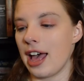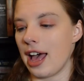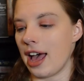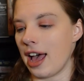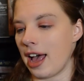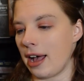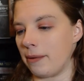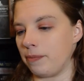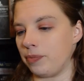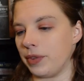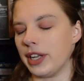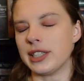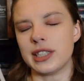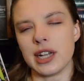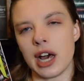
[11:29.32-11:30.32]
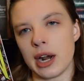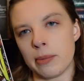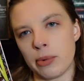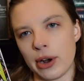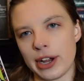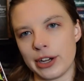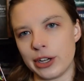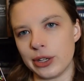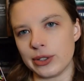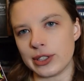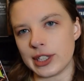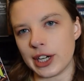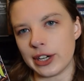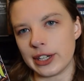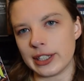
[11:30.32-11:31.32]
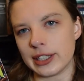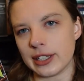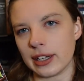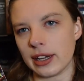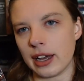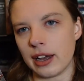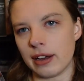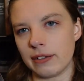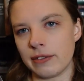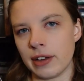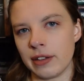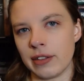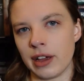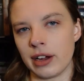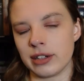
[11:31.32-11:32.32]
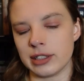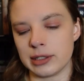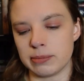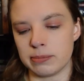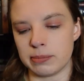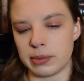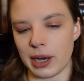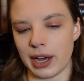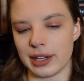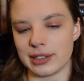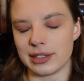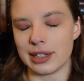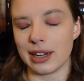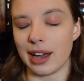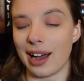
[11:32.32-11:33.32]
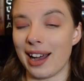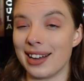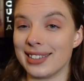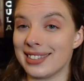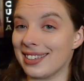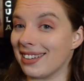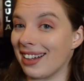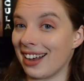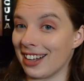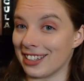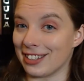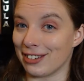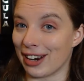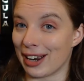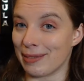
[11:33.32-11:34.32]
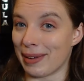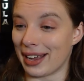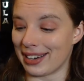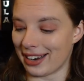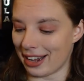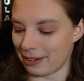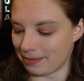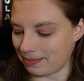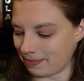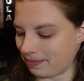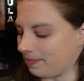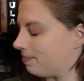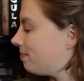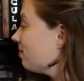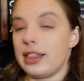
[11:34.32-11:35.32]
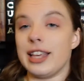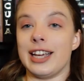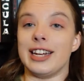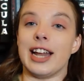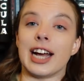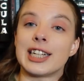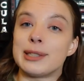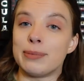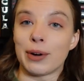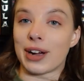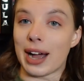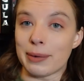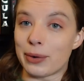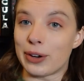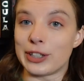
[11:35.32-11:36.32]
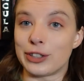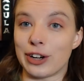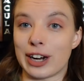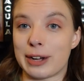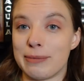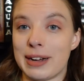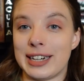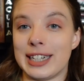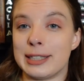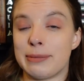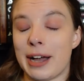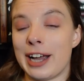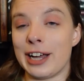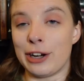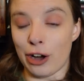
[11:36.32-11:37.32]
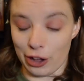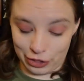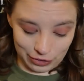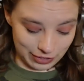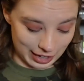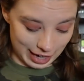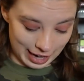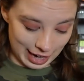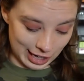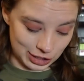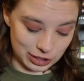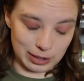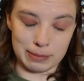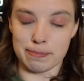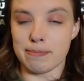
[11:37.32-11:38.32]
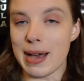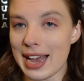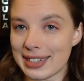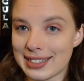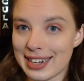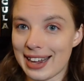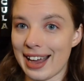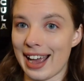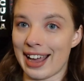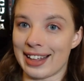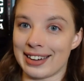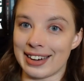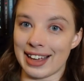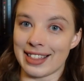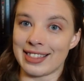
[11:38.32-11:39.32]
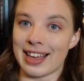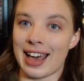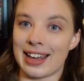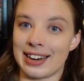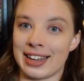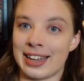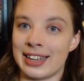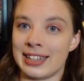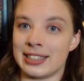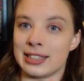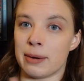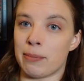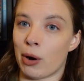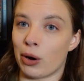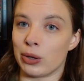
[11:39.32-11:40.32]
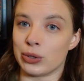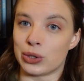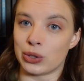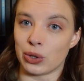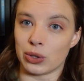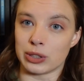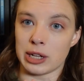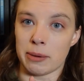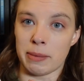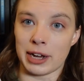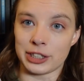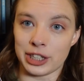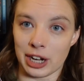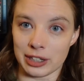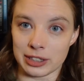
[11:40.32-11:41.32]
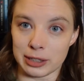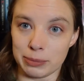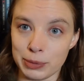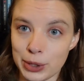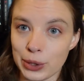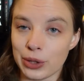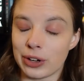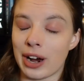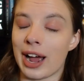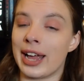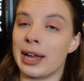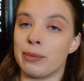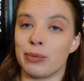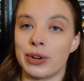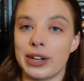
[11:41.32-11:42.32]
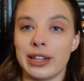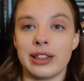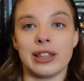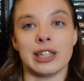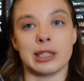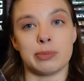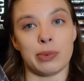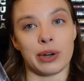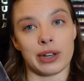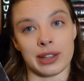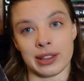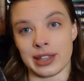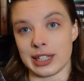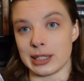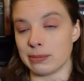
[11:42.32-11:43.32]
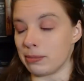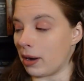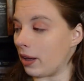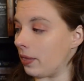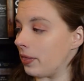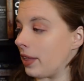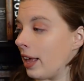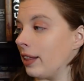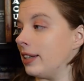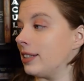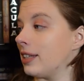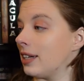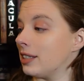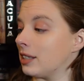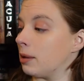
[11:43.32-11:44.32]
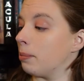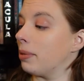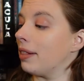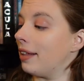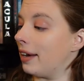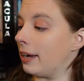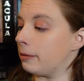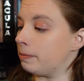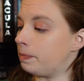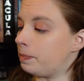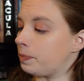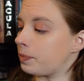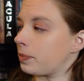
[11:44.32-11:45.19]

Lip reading: It's not a brand new series of theirs, but I still highly recommend it. The next book I'm going to recommend is by an author that I actually met, and that is Borrowed Souls by Chelsea Mueller. I am reading this book this month, at least that is the plan.